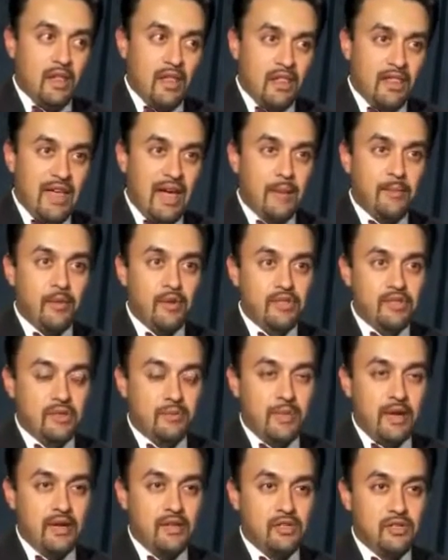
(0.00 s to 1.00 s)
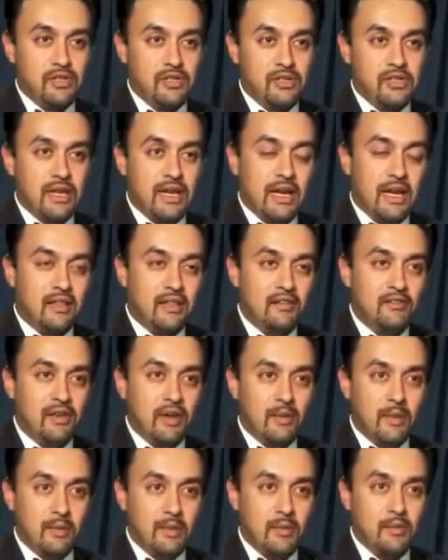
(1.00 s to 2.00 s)
That puts the patients and their
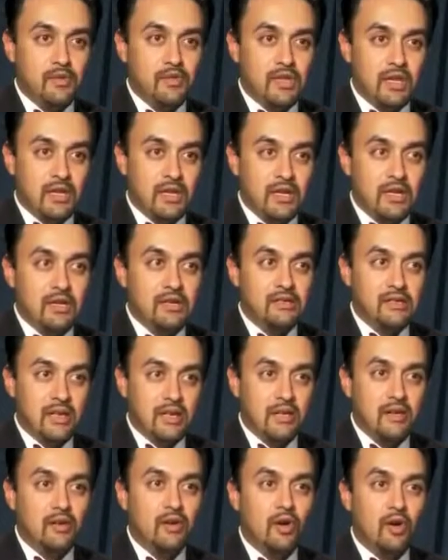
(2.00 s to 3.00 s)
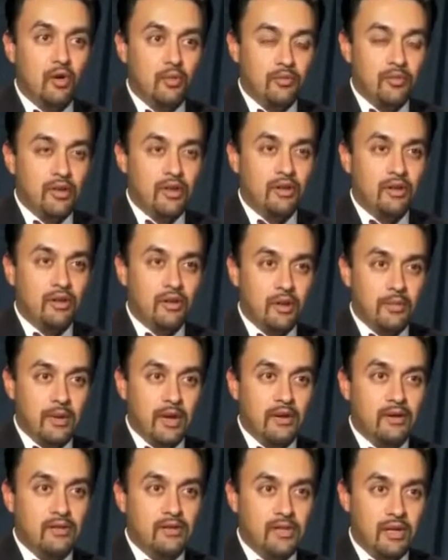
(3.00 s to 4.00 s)
family members at ease, and you go home feeling good
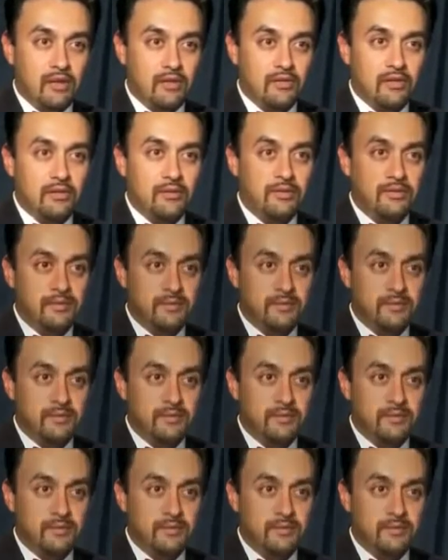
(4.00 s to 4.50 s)
about yourself.